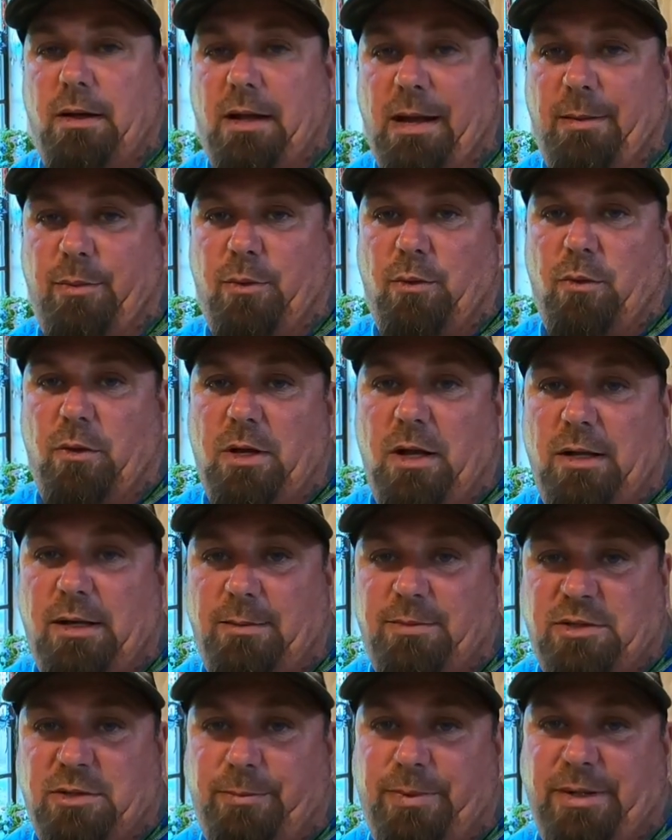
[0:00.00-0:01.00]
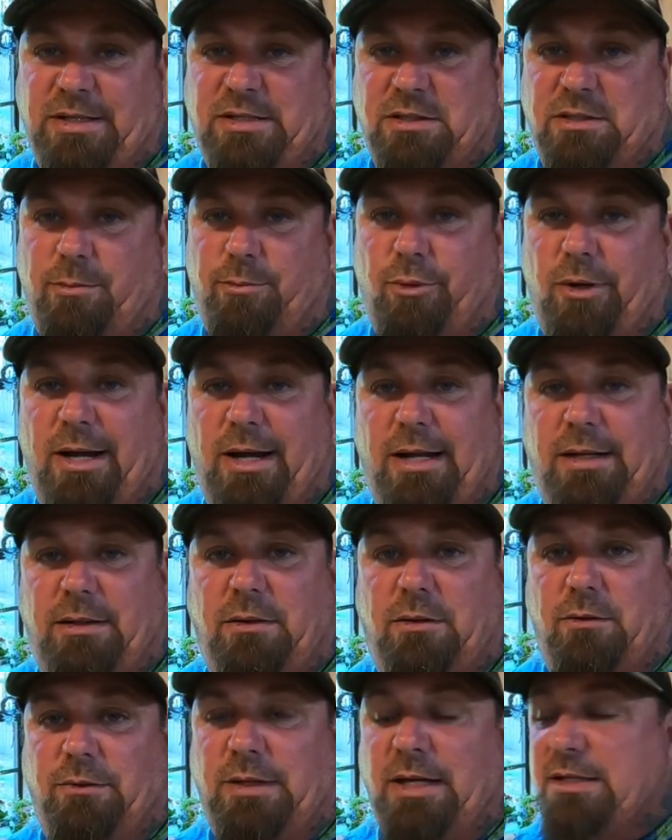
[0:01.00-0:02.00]
Amber will cut up some pieces of bread,
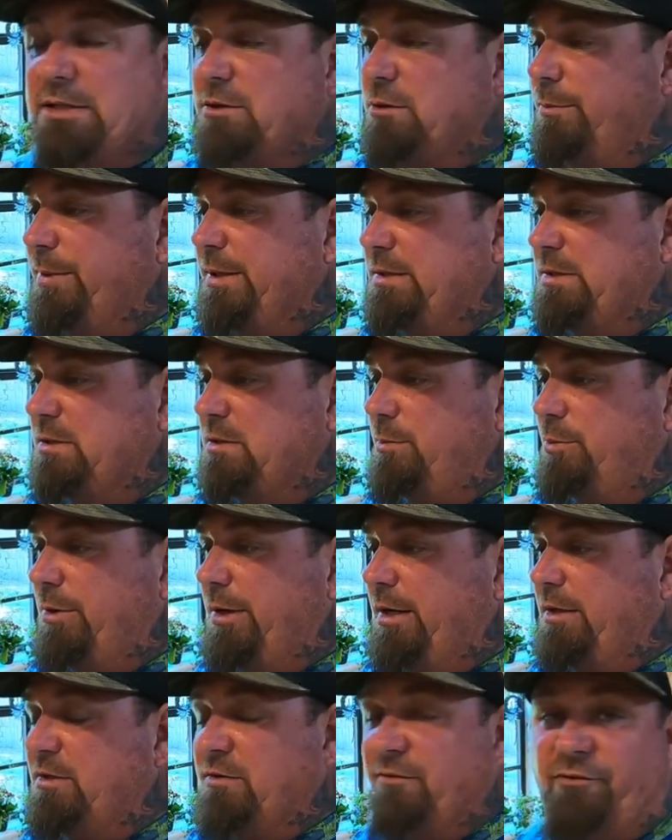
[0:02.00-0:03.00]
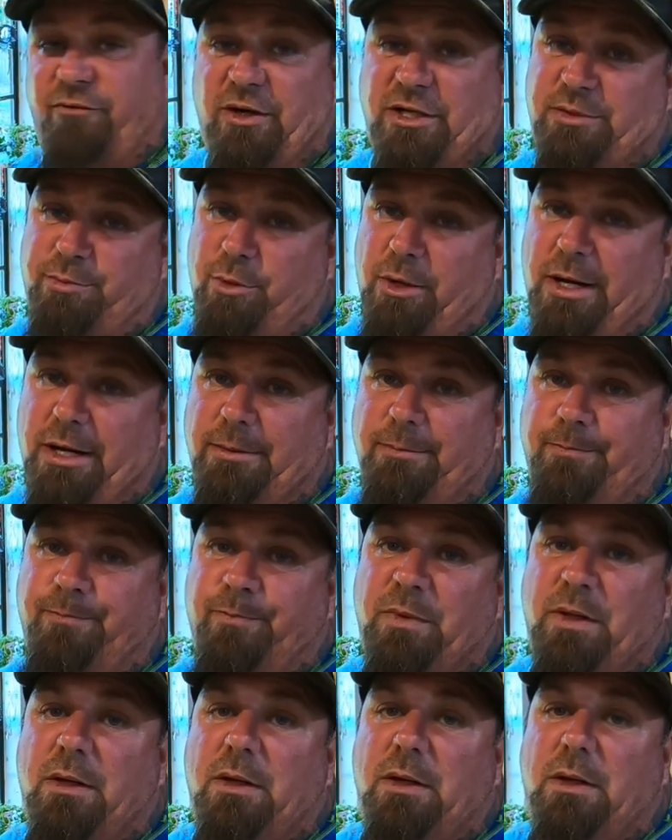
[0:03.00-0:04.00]
little nice little pieces of bread, some French bread.
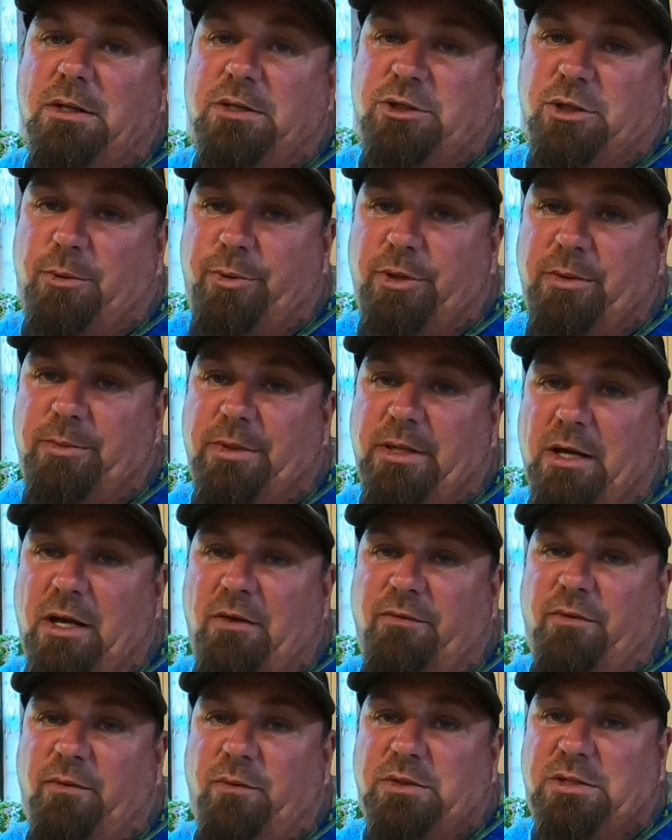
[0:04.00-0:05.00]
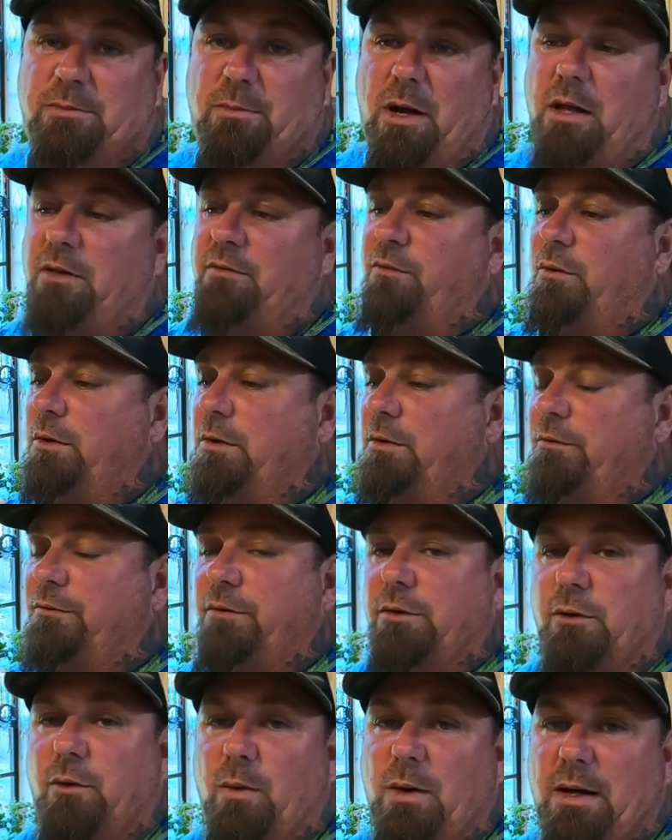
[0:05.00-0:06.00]
She'll put them in the oven with some olive oil
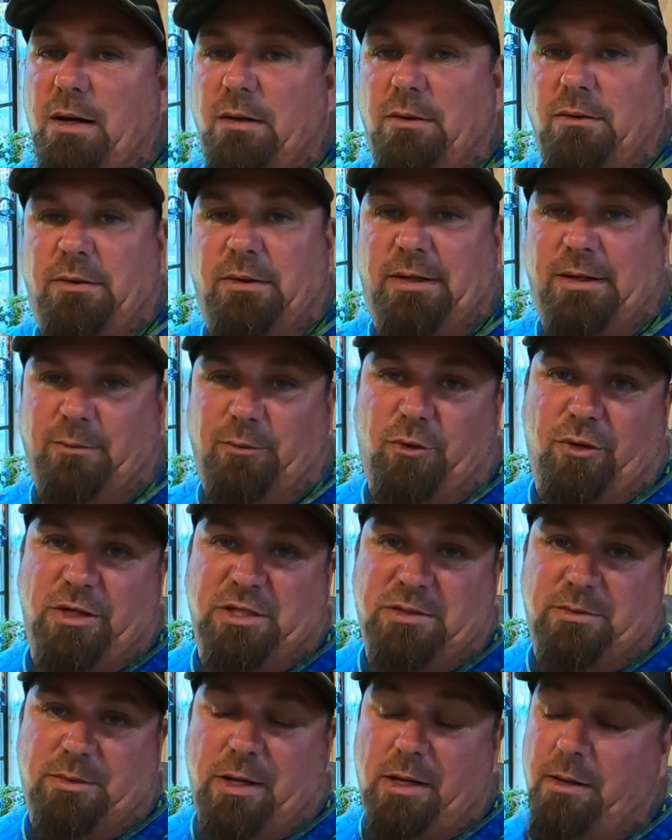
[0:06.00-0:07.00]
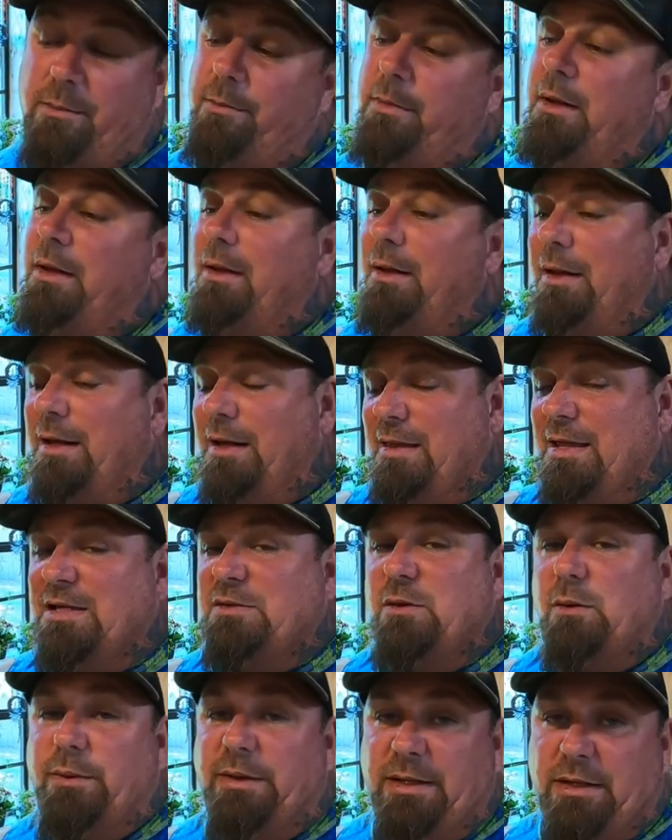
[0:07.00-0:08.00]
for a little while, get them crisp up, and
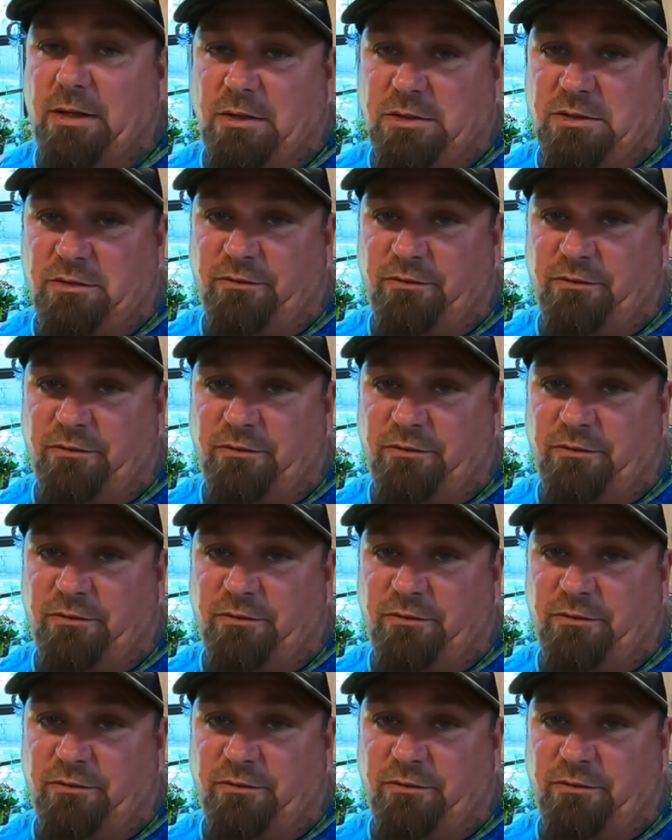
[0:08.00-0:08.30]
that's what we eat our